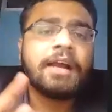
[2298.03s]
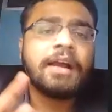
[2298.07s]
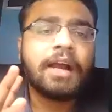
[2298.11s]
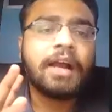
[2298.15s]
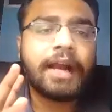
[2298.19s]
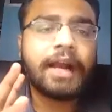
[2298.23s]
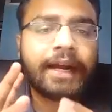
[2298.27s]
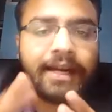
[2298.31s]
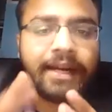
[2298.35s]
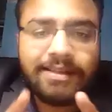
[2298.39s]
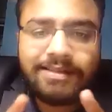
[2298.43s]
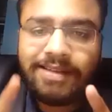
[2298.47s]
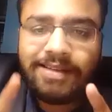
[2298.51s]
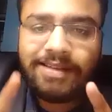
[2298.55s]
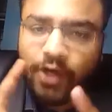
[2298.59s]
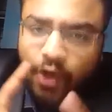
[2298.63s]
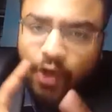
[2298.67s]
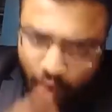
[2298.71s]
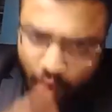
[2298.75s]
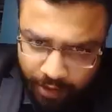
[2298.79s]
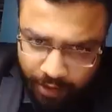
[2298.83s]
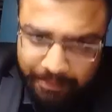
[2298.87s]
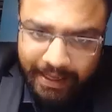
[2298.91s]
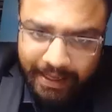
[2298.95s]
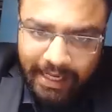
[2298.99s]
It is a
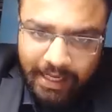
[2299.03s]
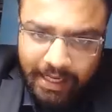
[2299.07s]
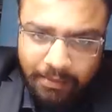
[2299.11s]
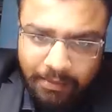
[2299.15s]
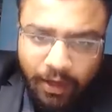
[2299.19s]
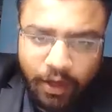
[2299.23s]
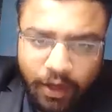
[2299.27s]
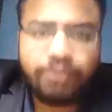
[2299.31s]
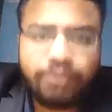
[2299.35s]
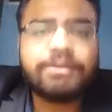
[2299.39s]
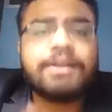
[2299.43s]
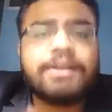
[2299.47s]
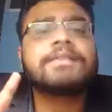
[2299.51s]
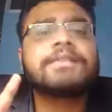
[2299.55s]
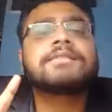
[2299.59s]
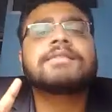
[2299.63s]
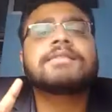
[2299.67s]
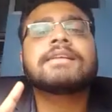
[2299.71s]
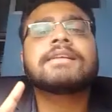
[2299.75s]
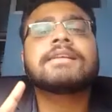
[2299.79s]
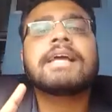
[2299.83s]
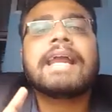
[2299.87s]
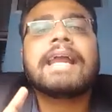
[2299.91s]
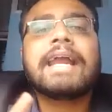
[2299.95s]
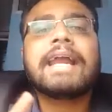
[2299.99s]
non-bailable offense.
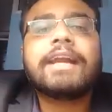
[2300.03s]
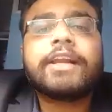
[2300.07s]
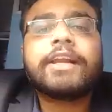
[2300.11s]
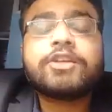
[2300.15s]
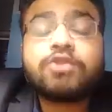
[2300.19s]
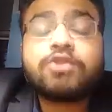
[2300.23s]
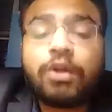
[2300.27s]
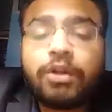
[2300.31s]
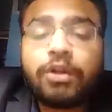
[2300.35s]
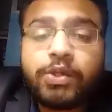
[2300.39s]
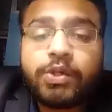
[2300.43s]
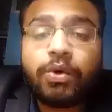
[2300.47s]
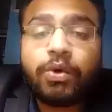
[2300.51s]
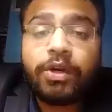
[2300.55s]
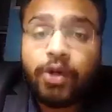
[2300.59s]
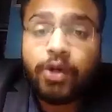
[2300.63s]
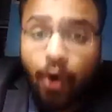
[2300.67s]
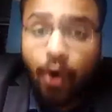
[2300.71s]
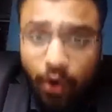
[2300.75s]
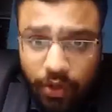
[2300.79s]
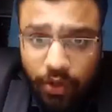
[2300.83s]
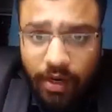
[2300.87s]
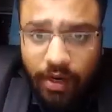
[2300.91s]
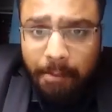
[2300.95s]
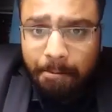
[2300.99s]
It is also a
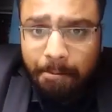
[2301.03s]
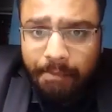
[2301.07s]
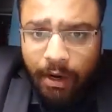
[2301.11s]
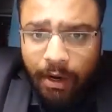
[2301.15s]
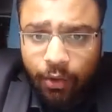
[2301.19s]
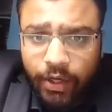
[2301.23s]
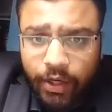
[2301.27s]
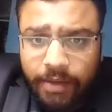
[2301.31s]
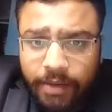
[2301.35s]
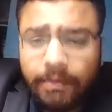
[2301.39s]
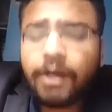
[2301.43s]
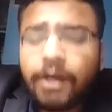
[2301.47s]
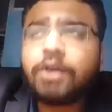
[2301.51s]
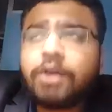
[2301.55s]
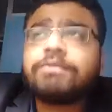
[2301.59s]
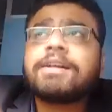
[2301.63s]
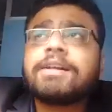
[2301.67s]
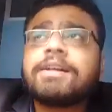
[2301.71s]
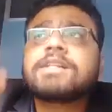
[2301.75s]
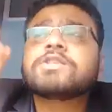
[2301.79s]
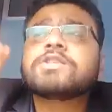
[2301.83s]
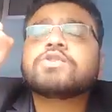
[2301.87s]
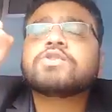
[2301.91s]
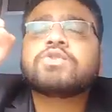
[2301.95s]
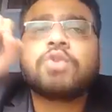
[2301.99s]
non-compoundable
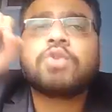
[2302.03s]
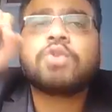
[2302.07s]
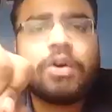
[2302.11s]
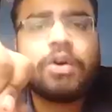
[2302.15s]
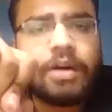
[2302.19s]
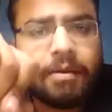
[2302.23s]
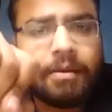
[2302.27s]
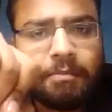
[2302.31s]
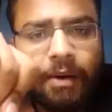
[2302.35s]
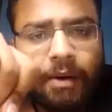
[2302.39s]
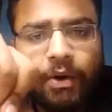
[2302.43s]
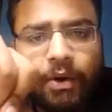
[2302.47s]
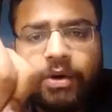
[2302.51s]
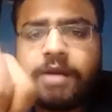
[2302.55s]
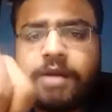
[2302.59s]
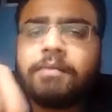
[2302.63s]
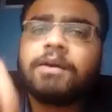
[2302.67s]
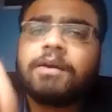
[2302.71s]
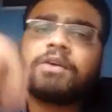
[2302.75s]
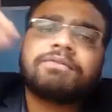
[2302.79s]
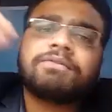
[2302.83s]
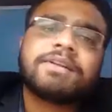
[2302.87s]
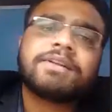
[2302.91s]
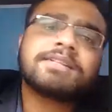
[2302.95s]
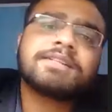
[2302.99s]
offense. Non-compoundable
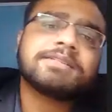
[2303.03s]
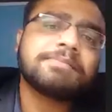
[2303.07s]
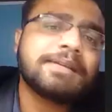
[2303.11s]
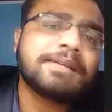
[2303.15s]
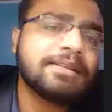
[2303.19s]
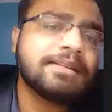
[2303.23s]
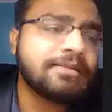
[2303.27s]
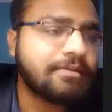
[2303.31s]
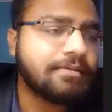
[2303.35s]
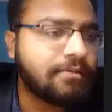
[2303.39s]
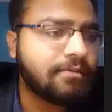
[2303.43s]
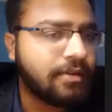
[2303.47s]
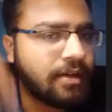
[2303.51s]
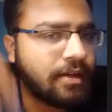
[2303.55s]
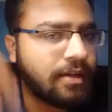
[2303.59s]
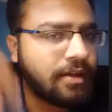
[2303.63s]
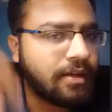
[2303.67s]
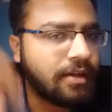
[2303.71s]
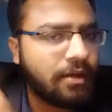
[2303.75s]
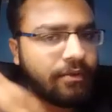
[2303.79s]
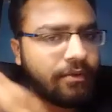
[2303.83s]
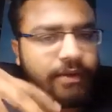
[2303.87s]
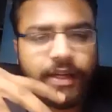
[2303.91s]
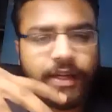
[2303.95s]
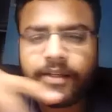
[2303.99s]
offense means
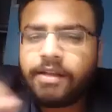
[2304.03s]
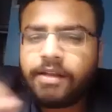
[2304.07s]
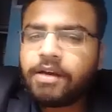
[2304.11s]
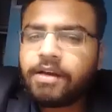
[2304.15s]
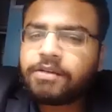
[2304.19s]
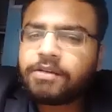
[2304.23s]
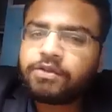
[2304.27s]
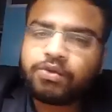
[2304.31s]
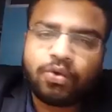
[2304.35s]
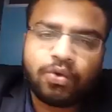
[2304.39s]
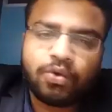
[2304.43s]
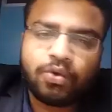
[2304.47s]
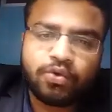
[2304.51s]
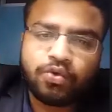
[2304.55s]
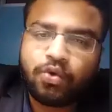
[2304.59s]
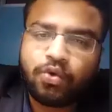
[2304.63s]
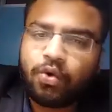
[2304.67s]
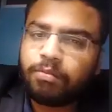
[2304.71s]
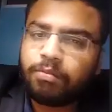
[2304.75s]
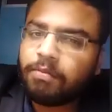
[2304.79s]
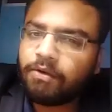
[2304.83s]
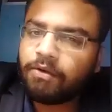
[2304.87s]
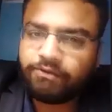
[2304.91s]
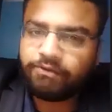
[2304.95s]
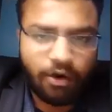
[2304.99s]
where there is no scope
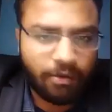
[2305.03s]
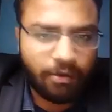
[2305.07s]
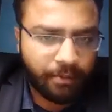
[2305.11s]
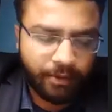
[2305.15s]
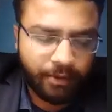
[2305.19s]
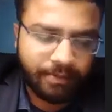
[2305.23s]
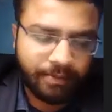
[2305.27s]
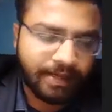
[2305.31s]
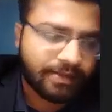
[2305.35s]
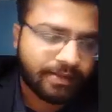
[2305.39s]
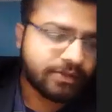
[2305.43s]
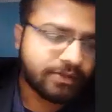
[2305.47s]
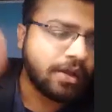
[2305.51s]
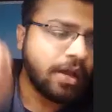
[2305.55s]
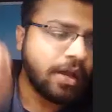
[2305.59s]
of compromise.